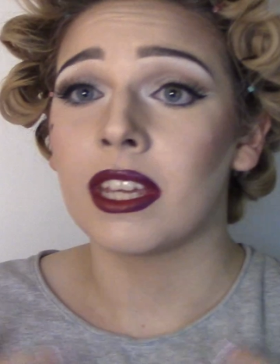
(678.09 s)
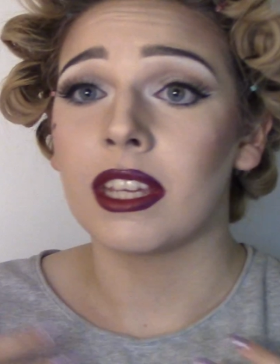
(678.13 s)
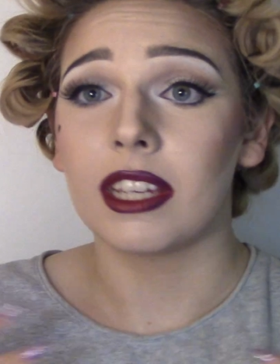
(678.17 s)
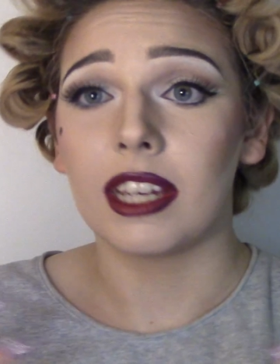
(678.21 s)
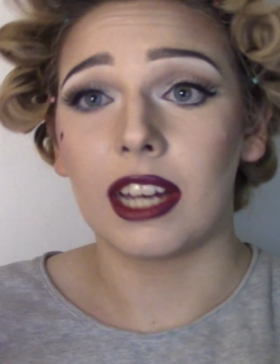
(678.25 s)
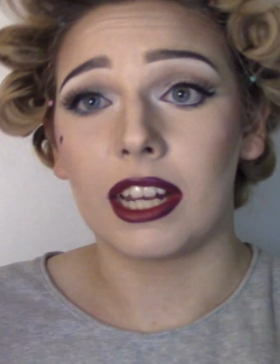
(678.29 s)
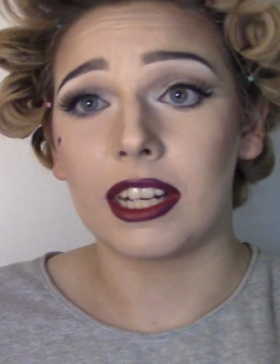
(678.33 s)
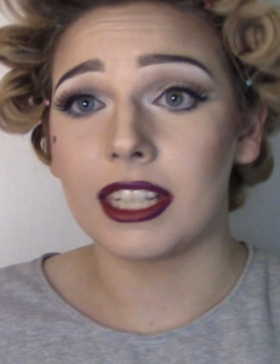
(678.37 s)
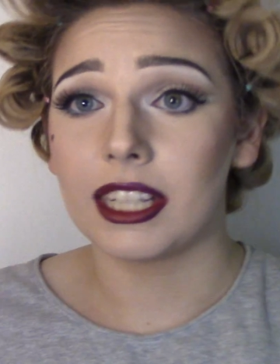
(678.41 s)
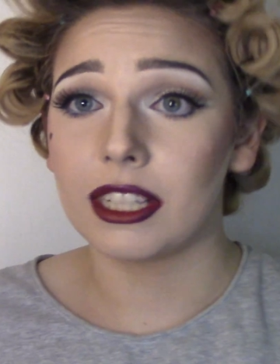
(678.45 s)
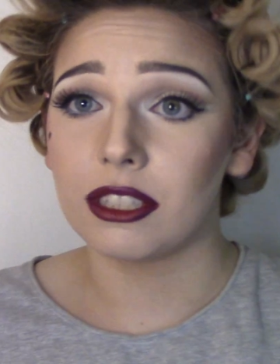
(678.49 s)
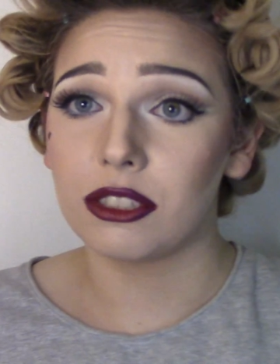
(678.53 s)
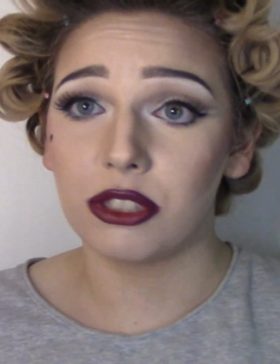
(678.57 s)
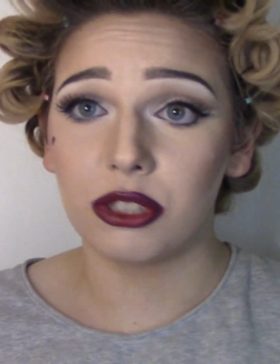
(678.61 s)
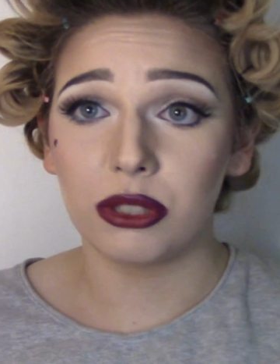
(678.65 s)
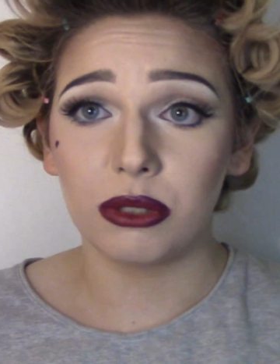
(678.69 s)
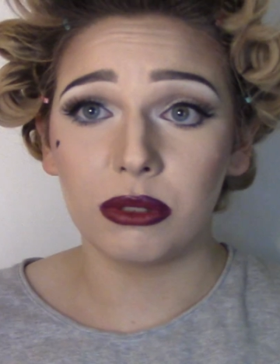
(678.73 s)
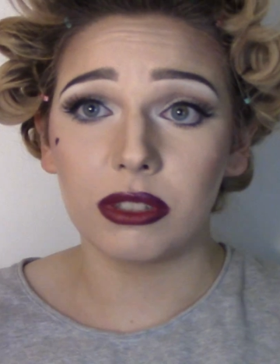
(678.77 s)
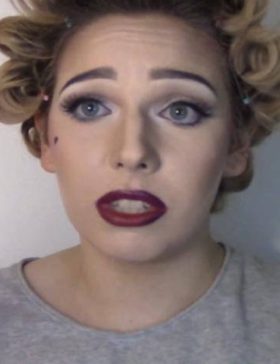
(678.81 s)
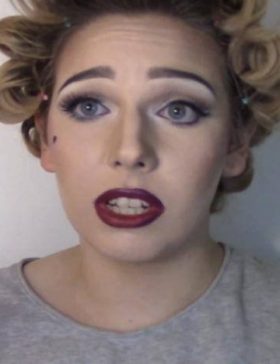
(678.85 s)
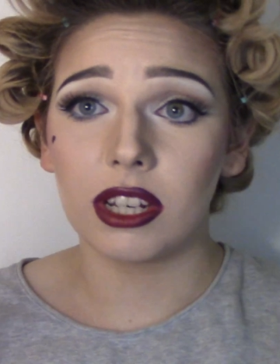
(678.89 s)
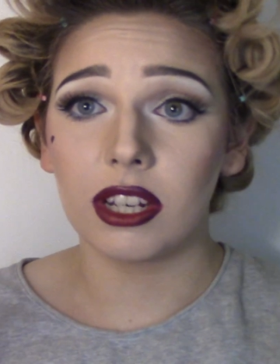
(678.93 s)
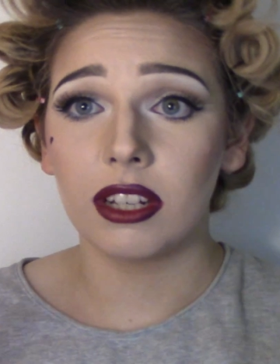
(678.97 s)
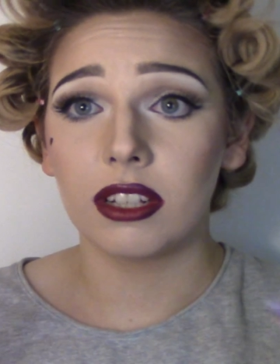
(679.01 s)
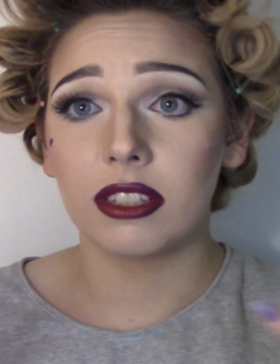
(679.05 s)
Gotta get 2
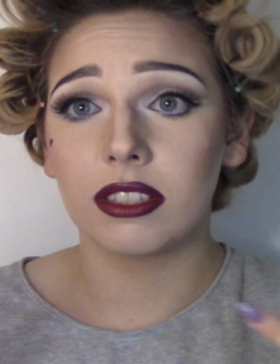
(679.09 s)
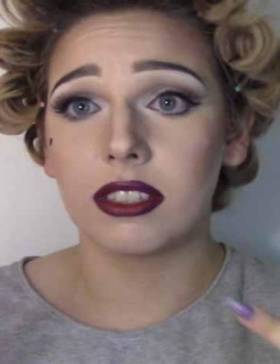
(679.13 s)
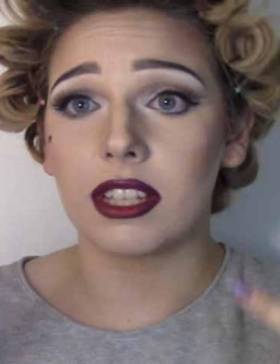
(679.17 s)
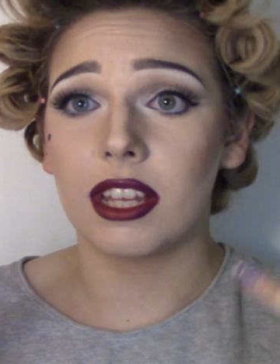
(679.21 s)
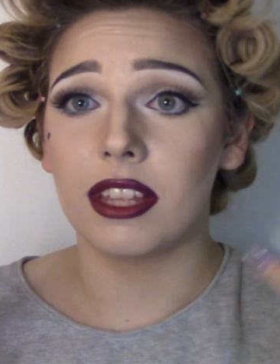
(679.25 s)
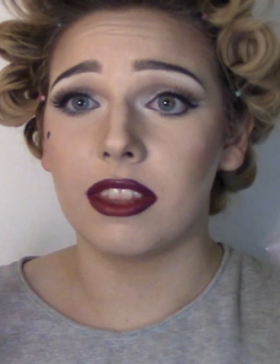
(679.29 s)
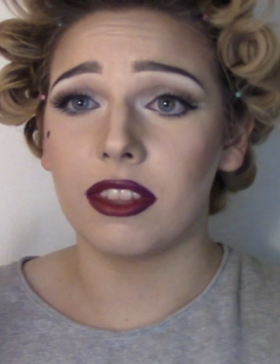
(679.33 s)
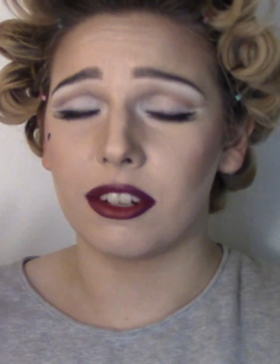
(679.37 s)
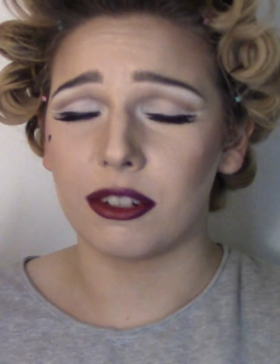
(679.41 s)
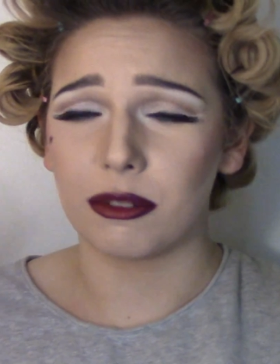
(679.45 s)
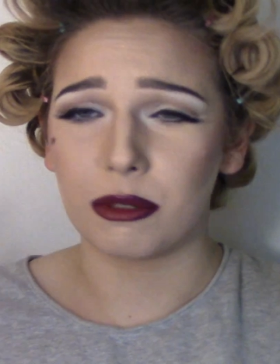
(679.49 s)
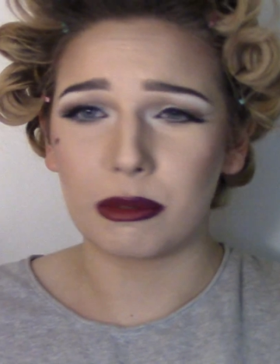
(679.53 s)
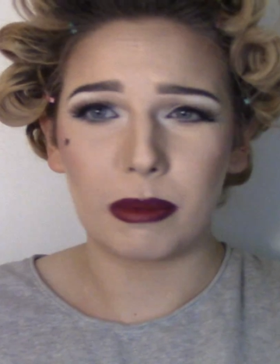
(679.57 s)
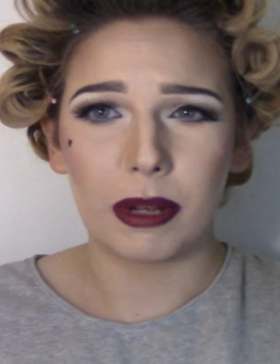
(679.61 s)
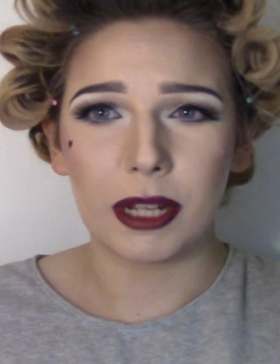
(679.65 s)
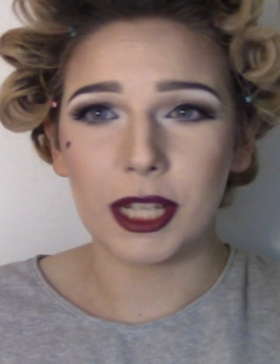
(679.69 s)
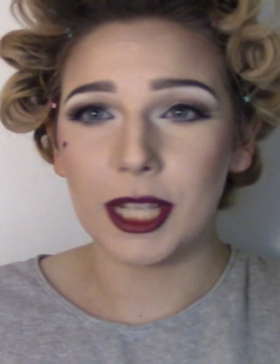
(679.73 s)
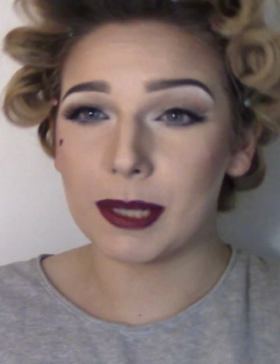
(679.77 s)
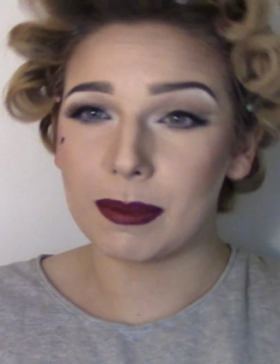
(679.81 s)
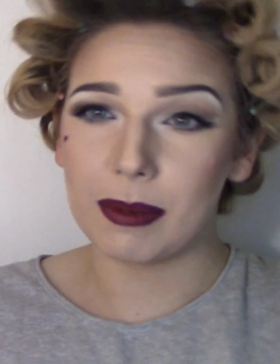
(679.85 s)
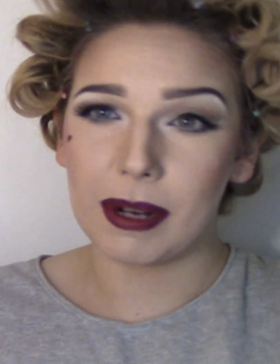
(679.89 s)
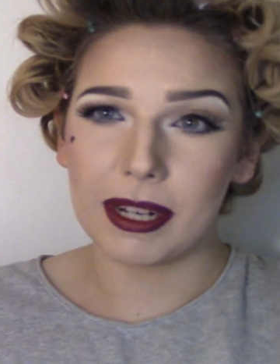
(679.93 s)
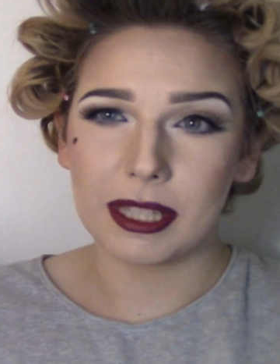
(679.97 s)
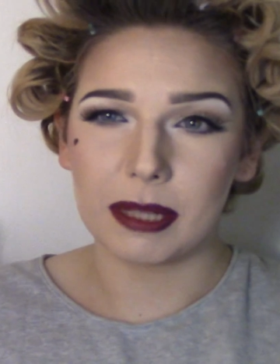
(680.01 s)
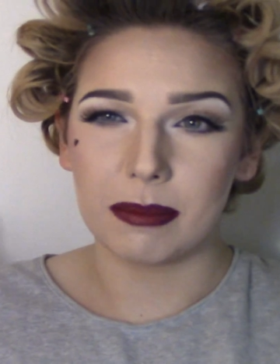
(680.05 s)
looks, and they're
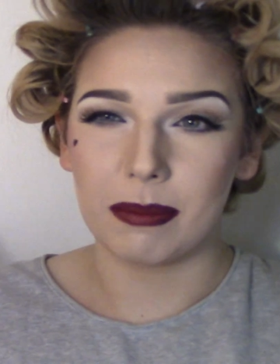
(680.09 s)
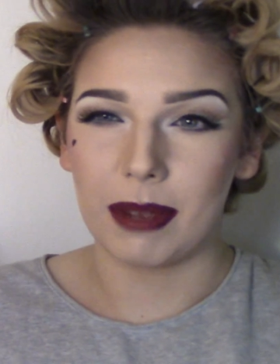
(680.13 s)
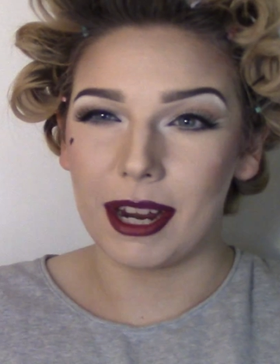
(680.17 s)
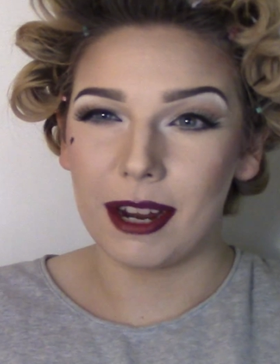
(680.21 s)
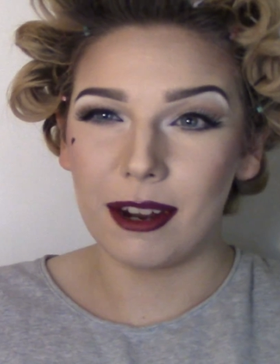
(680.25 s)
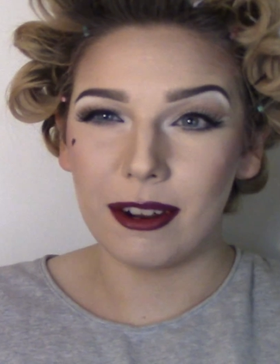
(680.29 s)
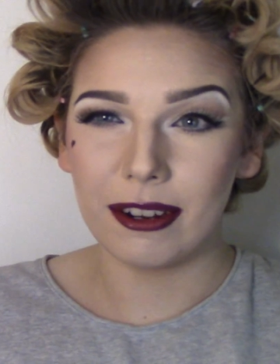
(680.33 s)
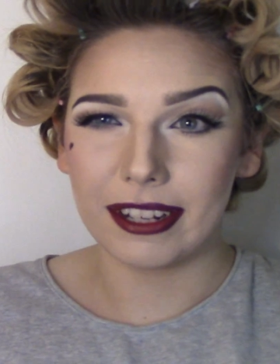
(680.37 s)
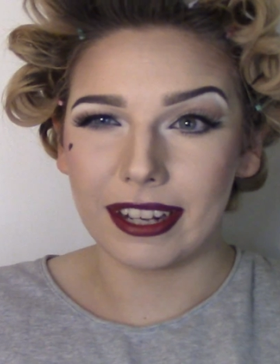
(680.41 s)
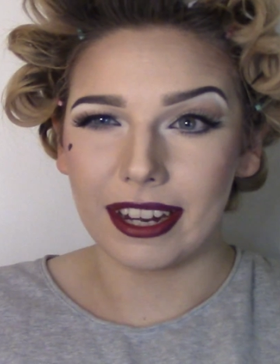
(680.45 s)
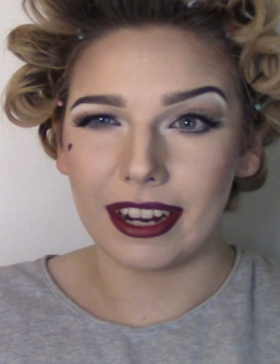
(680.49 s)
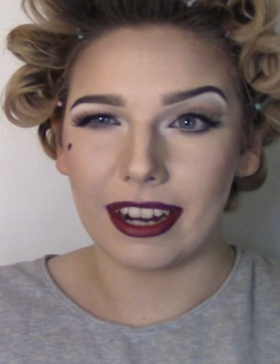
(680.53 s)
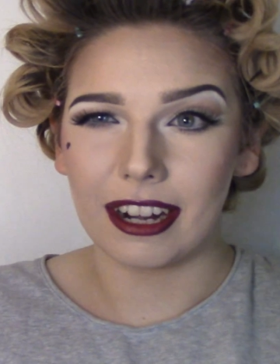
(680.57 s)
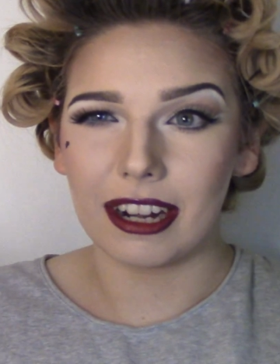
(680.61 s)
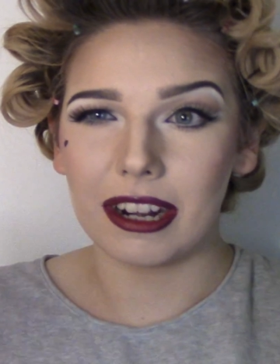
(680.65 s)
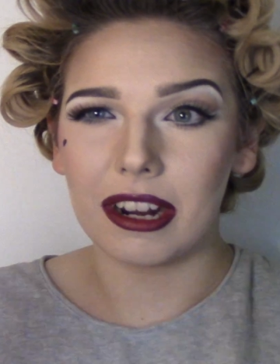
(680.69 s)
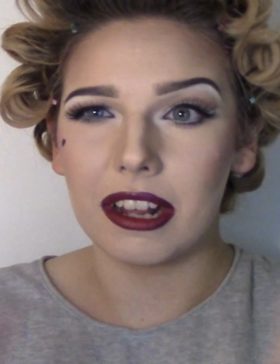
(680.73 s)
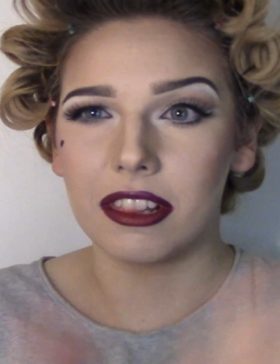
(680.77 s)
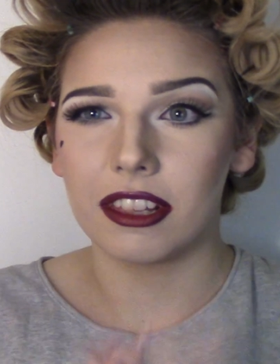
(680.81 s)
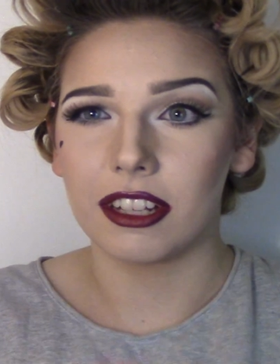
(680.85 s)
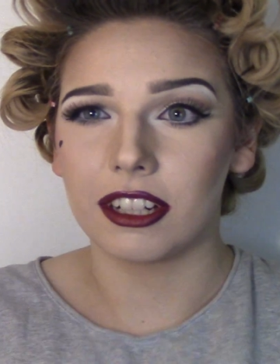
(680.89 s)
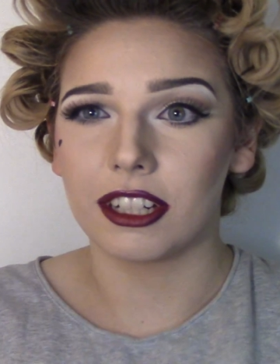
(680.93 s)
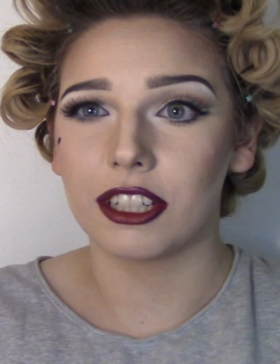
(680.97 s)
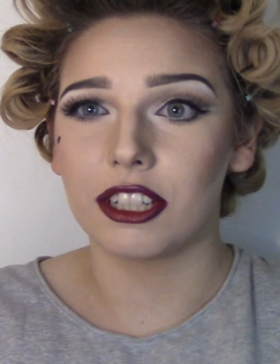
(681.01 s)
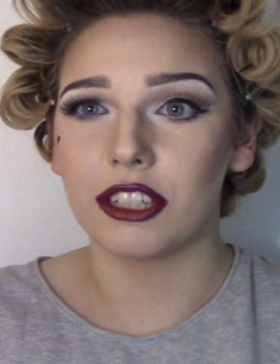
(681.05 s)
sponsored by some hair care,
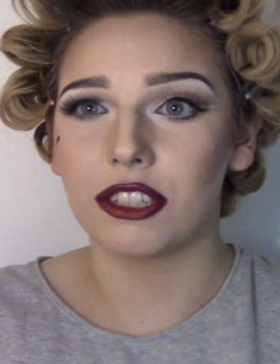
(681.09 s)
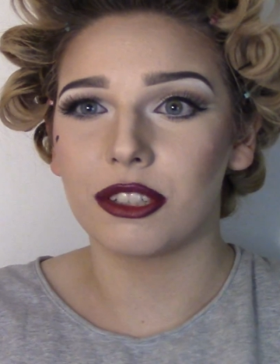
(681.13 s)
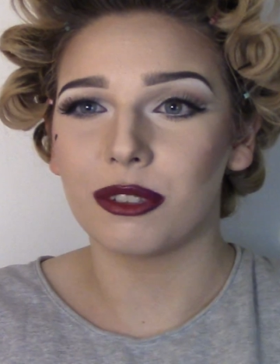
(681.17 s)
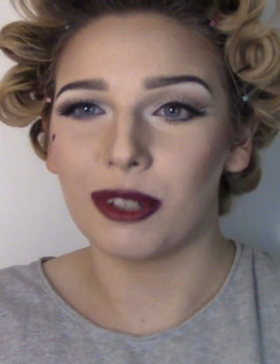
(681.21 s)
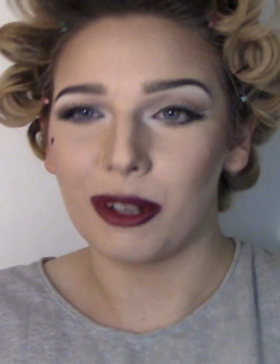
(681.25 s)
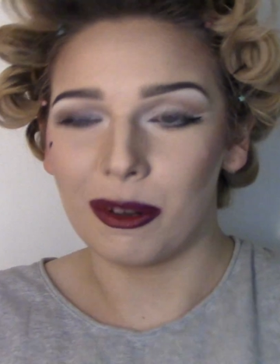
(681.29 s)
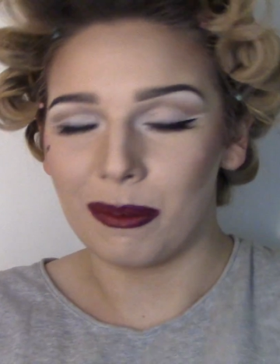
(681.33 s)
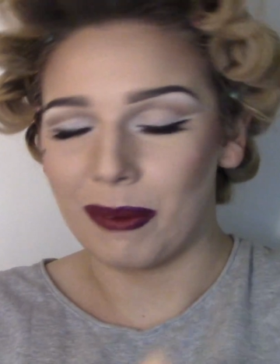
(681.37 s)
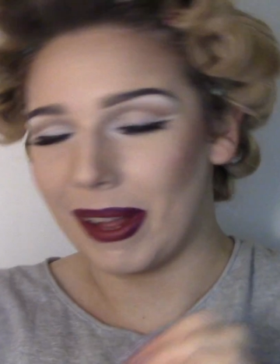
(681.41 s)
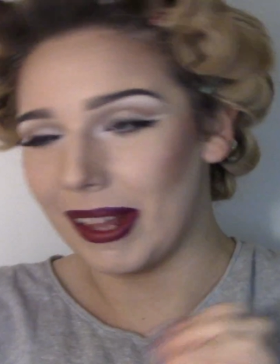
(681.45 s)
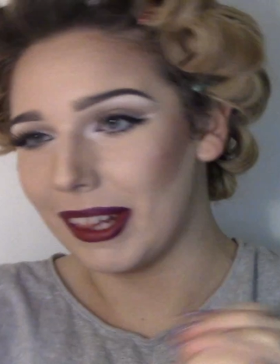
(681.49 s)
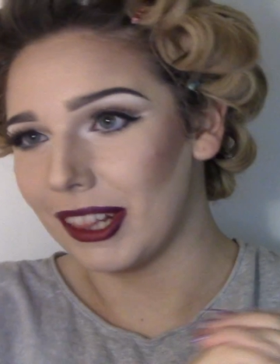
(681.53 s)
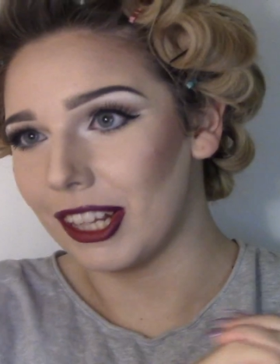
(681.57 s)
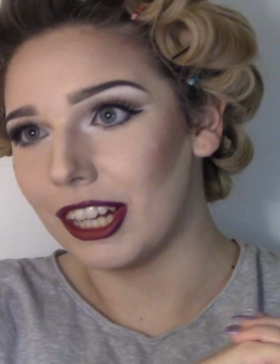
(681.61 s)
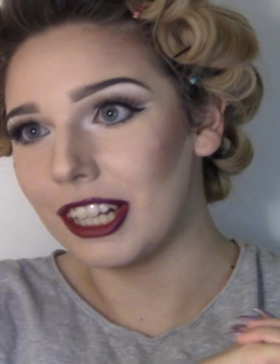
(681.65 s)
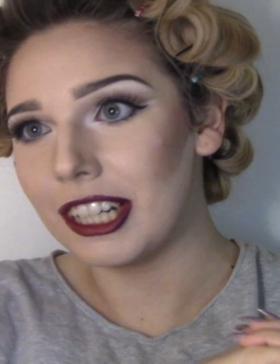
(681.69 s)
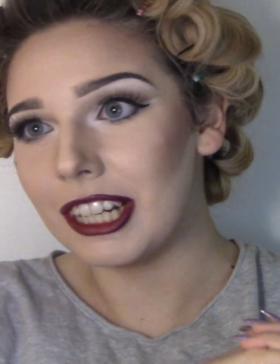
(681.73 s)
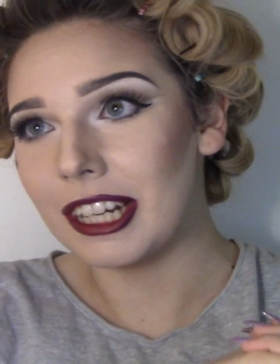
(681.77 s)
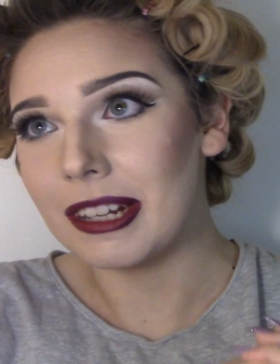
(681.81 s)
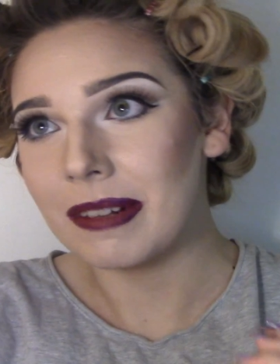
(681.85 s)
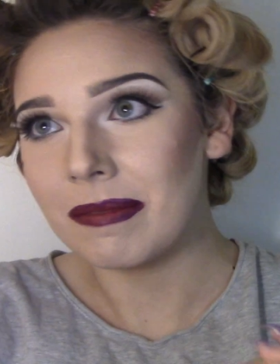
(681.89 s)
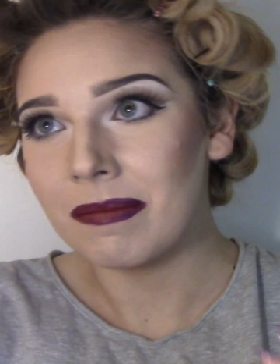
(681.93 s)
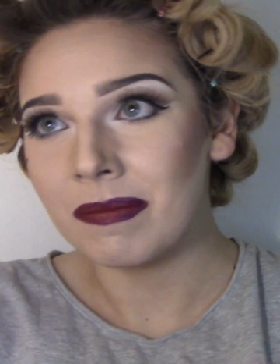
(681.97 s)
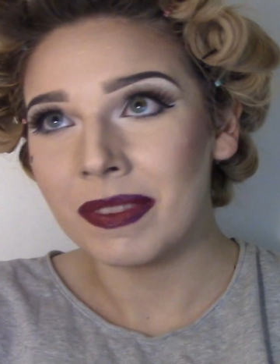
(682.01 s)
and they're gonna do a runway look.